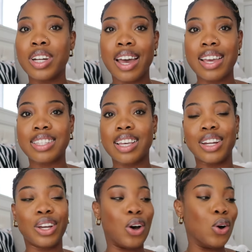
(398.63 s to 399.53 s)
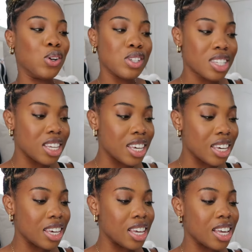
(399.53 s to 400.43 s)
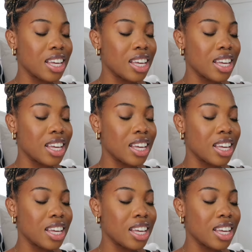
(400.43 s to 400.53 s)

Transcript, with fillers: nice and cozy